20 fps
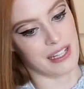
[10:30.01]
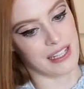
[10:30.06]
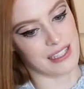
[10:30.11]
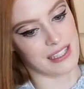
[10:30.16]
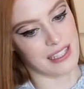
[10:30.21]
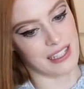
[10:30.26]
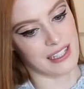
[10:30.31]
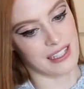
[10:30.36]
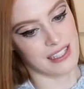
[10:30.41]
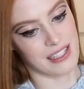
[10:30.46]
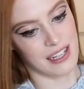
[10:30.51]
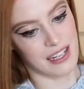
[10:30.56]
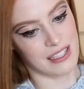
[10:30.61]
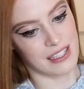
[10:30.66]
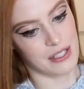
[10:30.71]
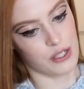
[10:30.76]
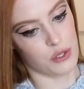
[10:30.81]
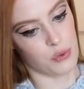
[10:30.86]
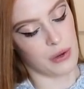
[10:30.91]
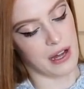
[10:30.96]
It's in a
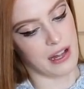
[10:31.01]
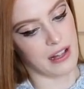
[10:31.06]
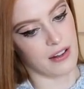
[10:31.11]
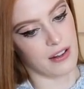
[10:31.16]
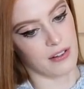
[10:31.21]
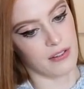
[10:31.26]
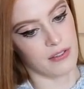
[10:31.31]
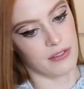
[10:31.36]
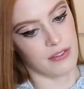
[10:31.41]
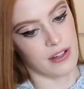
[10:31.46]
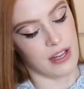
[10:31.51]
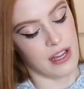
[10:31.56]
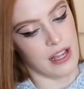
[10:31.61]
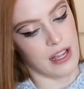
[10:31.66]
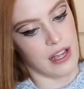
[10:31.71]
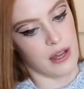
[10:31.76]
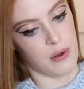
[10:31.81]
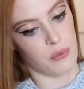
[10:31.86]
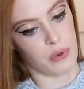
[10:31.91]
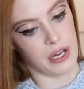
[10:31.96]
size 12,
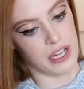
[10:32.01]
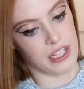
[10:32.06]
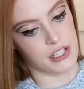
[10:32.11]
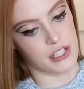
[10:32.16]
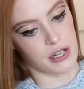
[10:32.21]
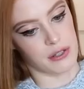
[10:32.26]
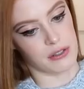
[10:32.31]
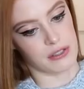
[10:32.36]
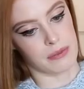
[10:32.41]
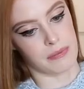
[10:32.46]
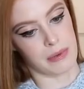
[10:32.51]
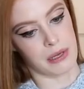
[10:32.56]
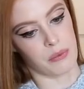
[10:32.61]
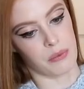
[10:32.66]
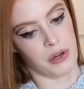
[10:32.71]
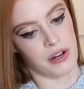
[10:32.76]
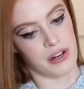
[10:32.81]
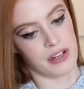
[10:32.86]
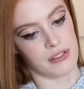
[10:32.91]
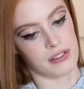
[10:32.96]
which I was a bit
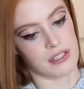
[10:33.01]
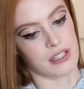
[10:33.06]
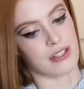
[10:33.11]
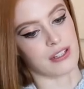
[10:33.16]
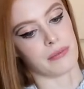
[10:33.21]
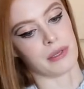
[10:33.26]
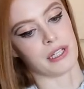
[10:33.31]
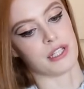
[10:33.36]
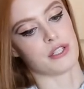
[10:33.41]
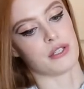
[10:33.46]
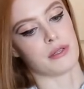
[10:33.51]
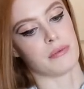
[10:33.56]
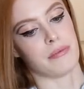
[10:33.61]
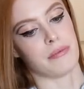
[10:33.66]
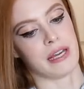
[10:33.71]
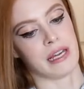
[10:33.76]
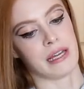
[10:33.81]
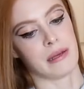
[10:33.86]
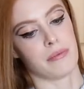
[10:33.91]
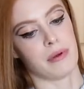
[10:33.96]
worried it was going to be too
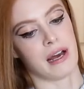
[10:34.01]
big,